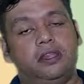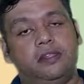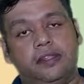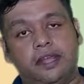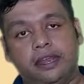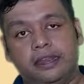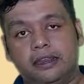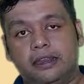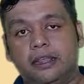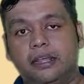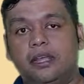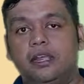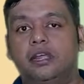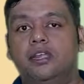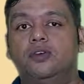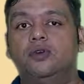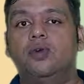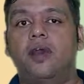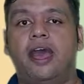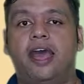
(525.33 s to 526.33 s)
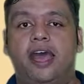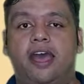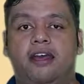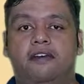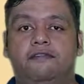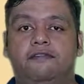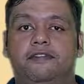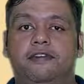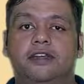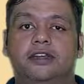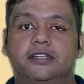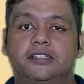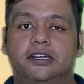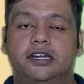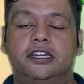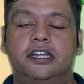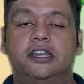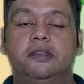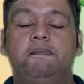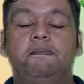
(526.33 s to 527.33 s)
Then you have
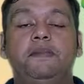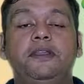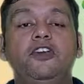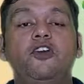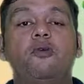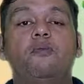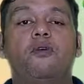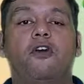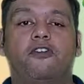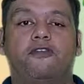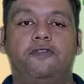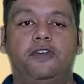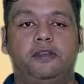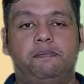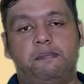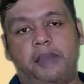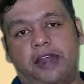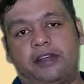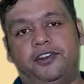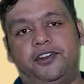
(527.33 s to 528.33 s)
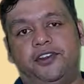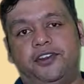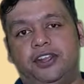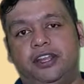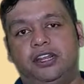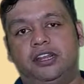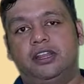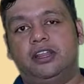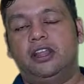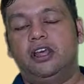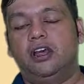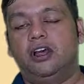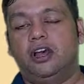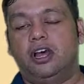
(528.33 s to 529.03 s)
certain pleomorphic bacterial